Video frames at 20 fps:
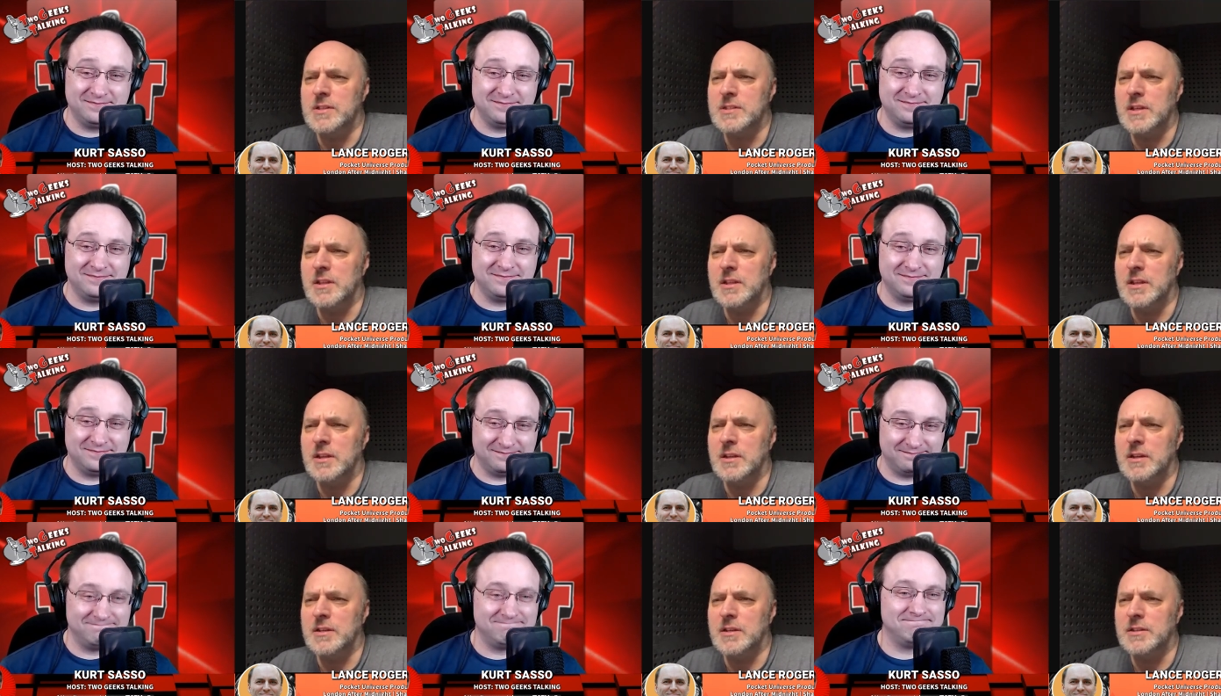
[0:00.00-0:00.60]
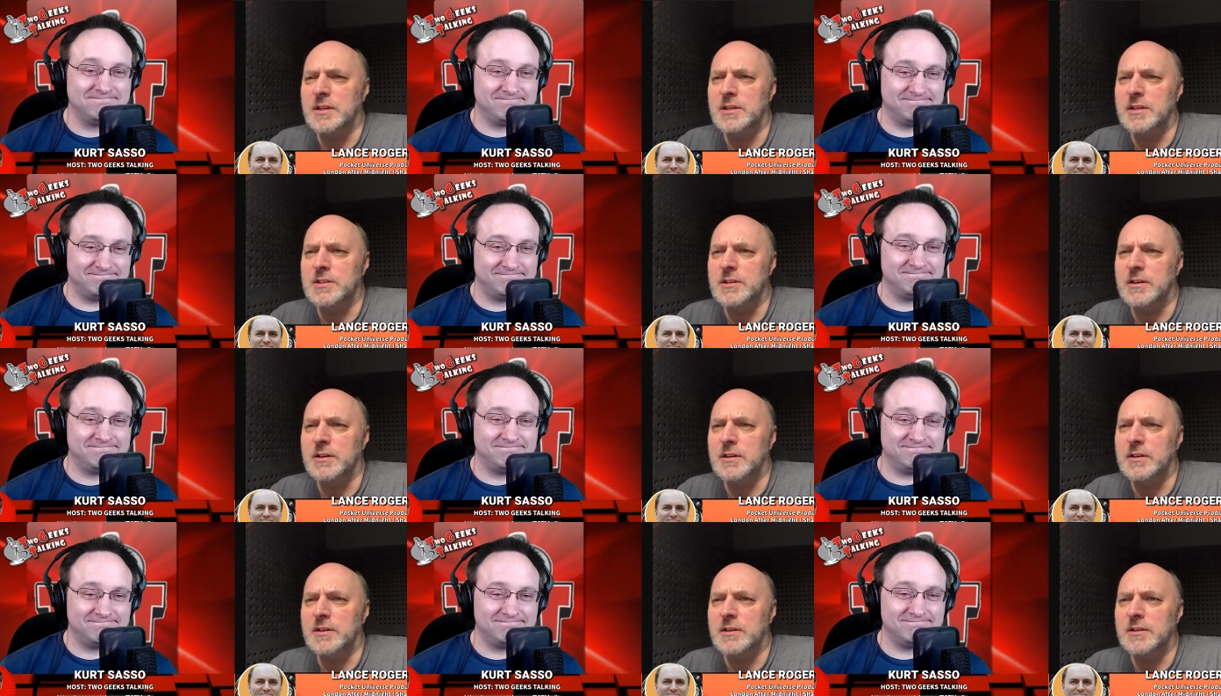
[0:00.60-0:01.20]
Speaker 1: that on a
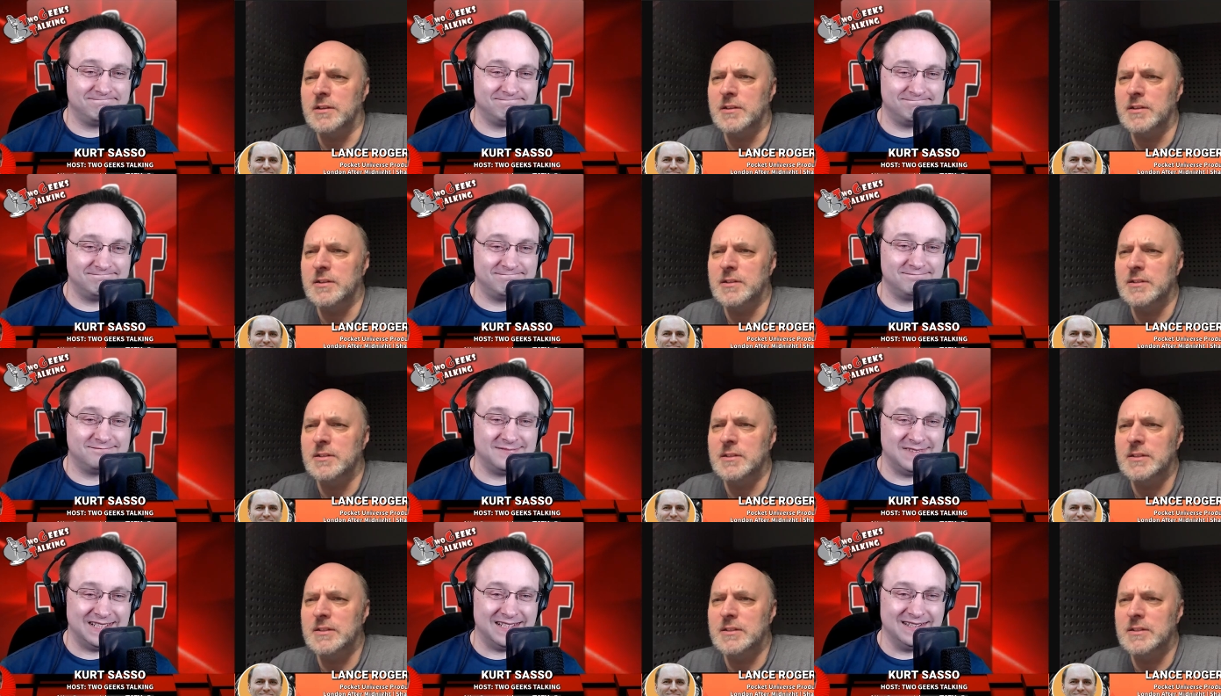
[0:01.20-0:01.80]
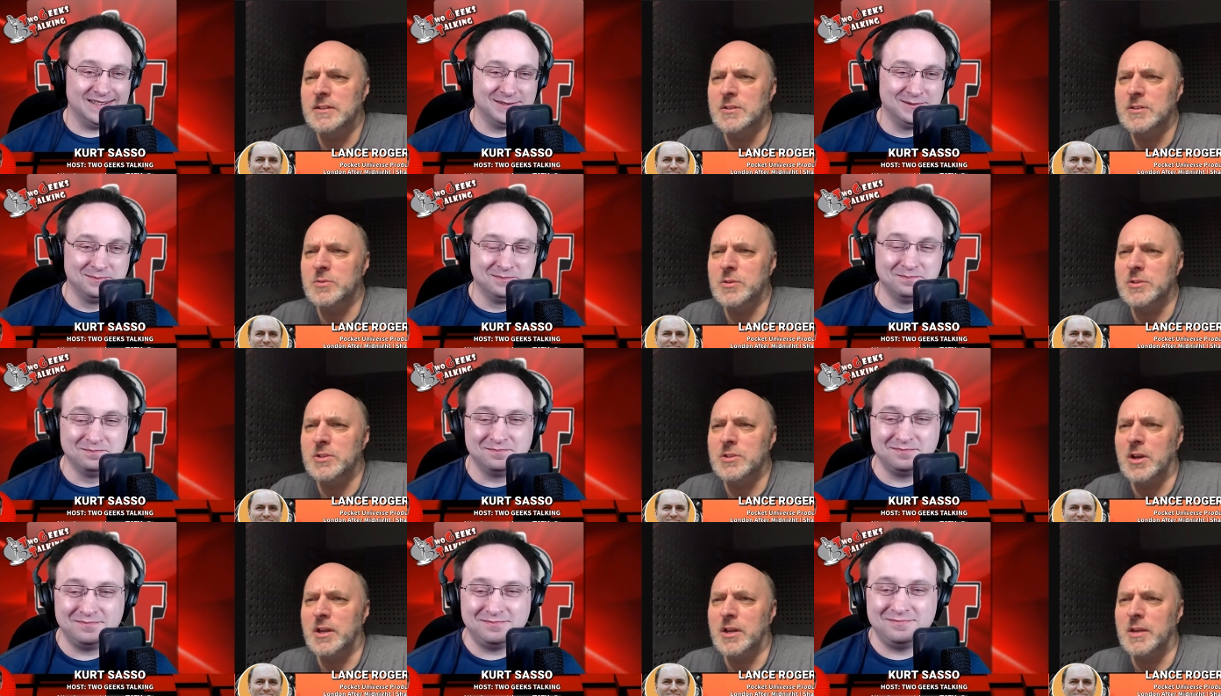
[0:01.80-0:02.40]
T-shirt. We're
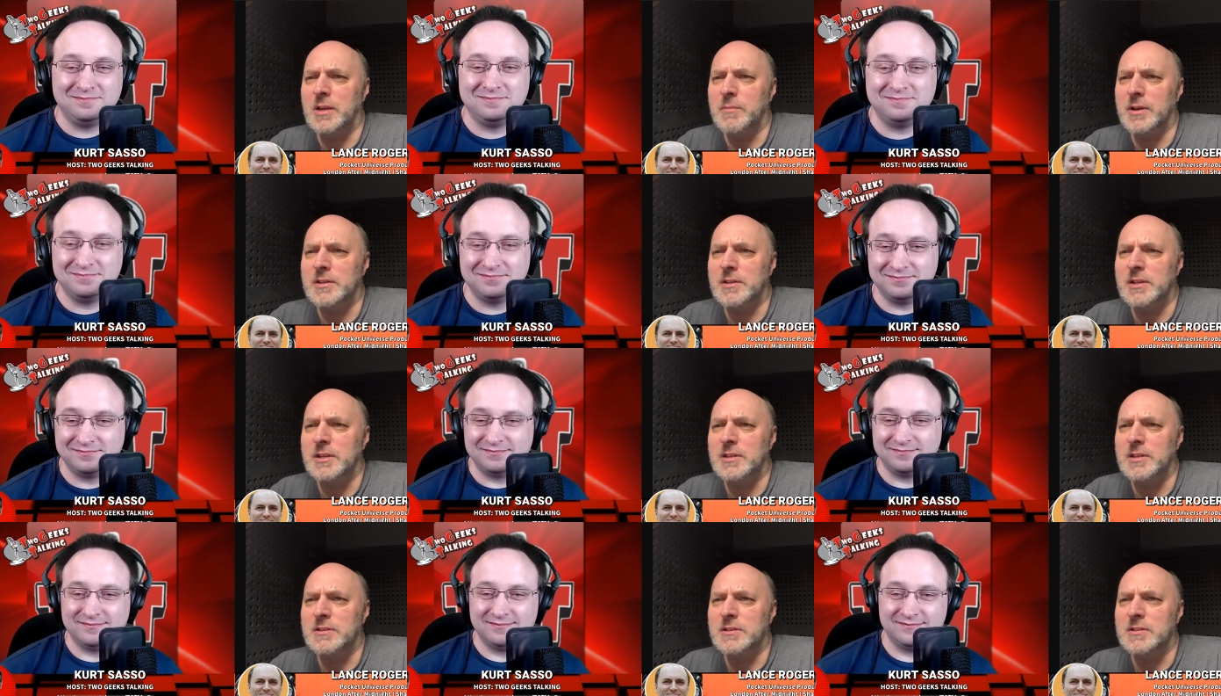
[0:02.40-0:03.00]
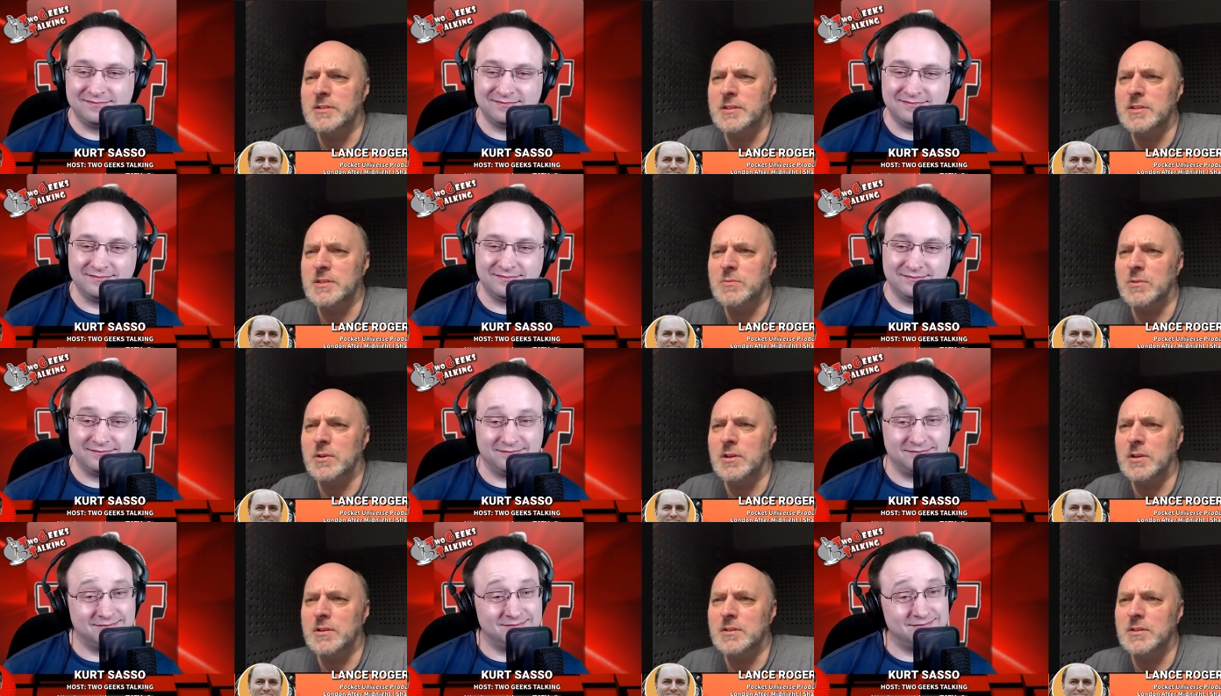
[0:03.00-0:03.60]
talking about T-shirts as
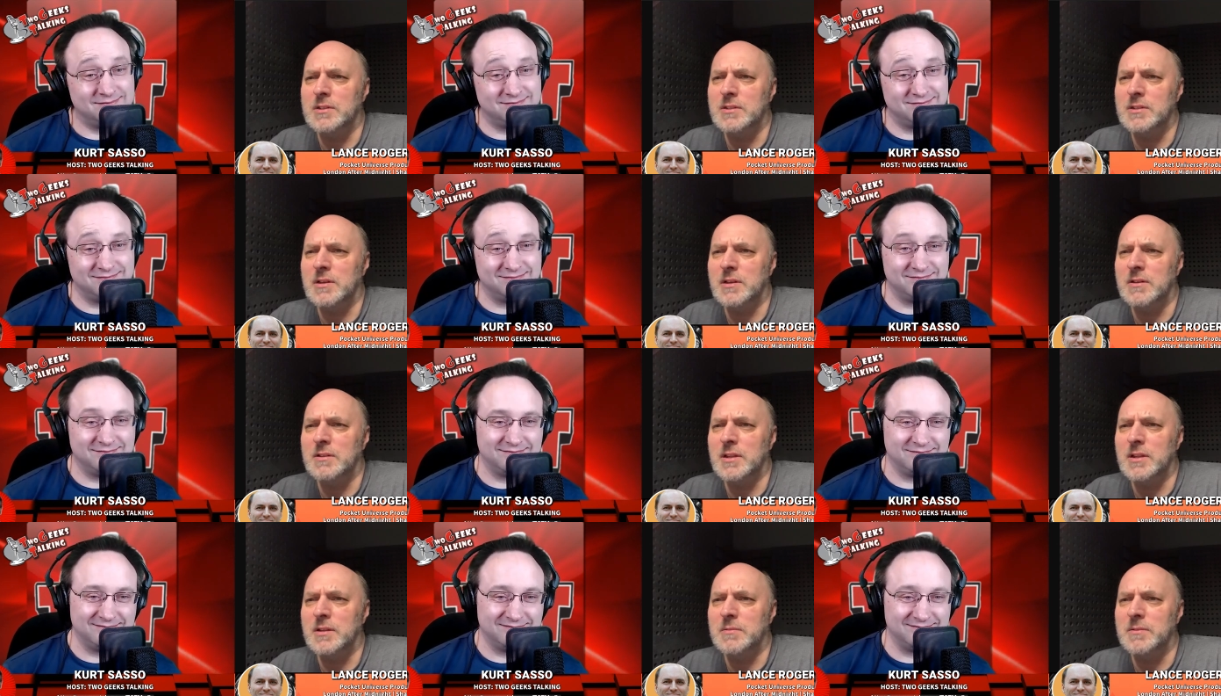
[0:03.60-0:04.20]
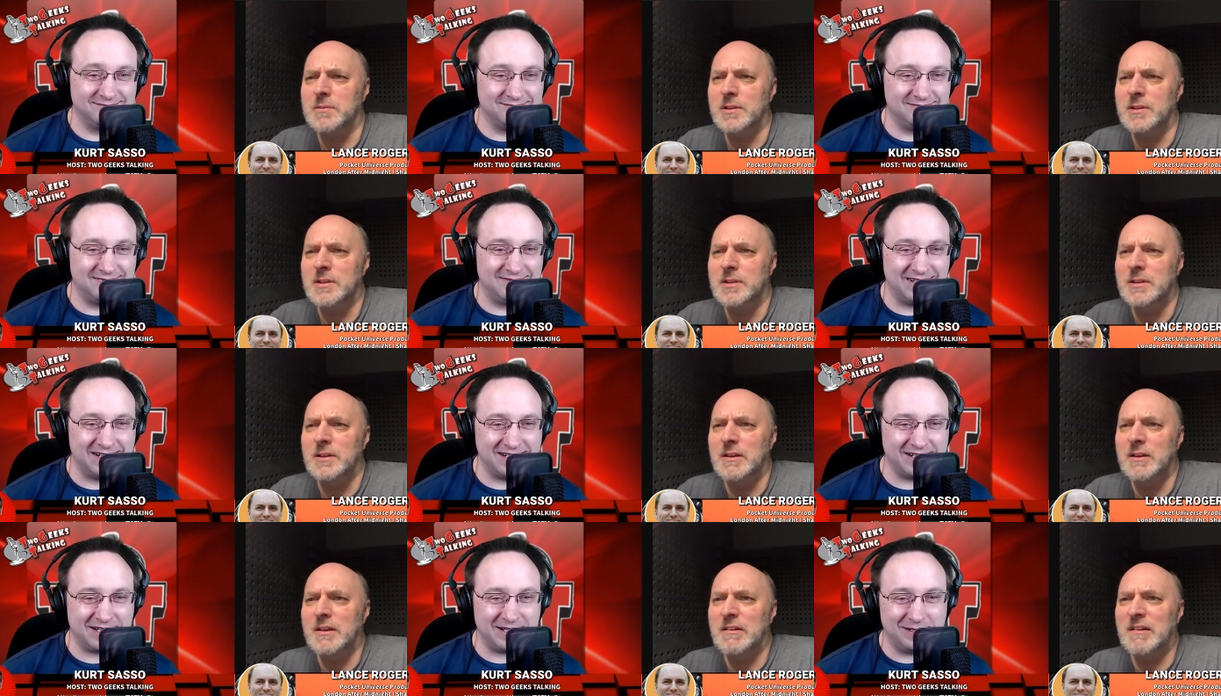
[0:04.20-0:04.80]
well. So
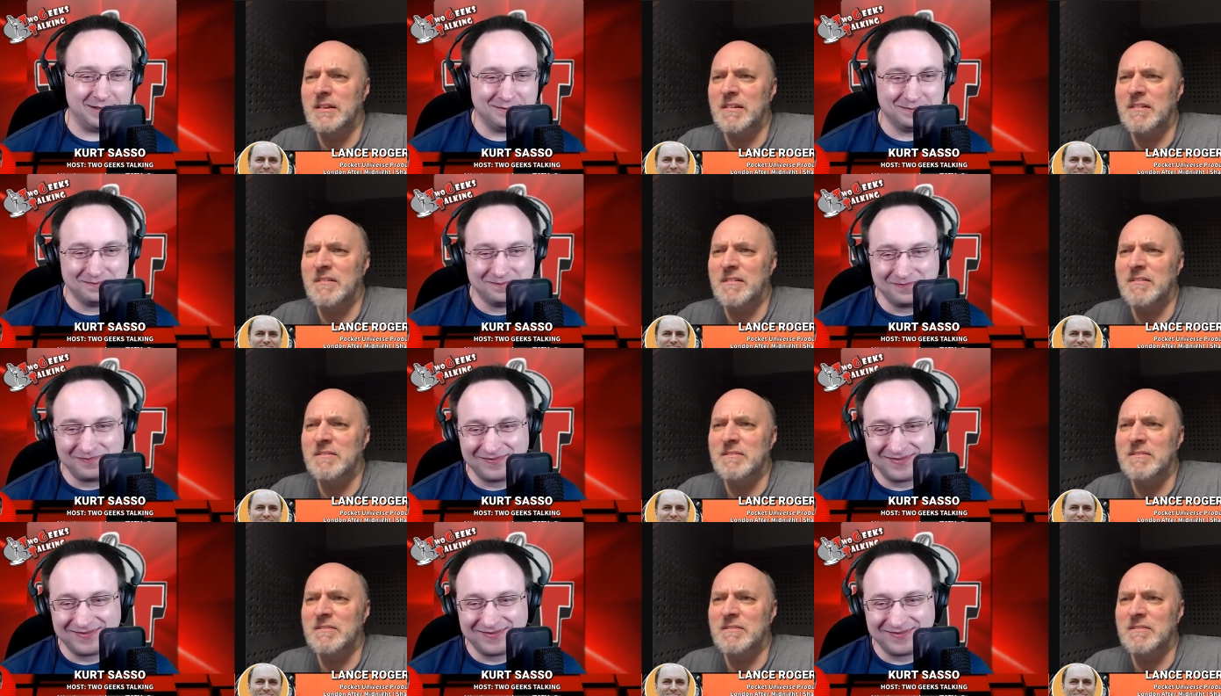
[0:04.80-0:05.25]
there you go. Um,